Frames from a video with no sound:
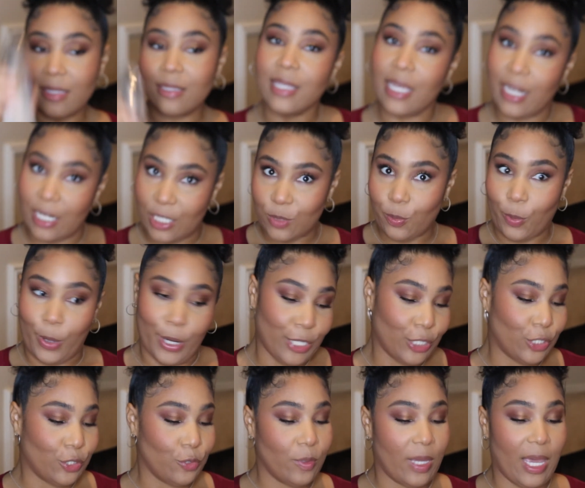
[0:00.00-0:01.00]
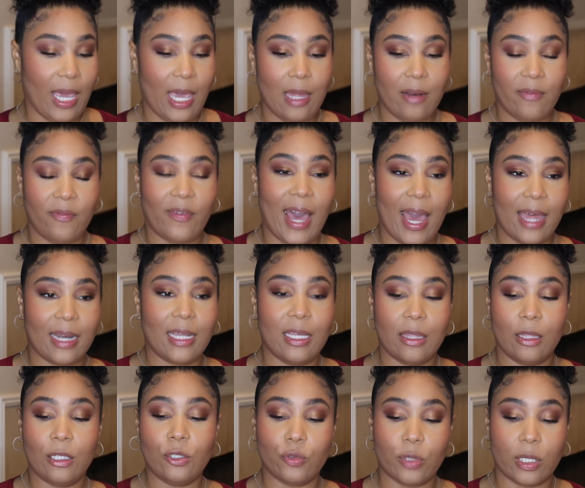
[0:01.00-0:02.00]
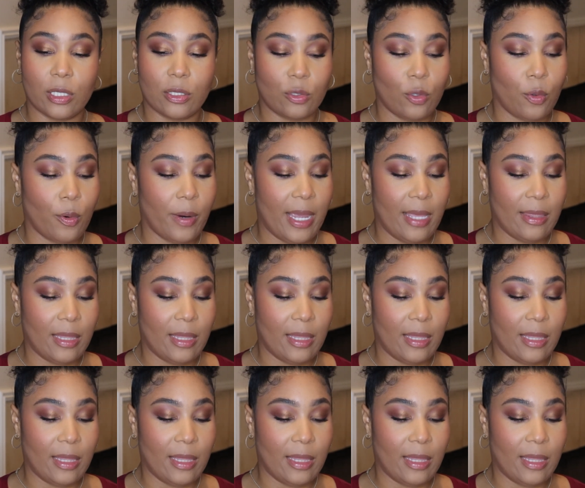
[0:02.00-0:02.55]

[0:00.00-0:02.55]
setting sprays you can find in the drugstore. And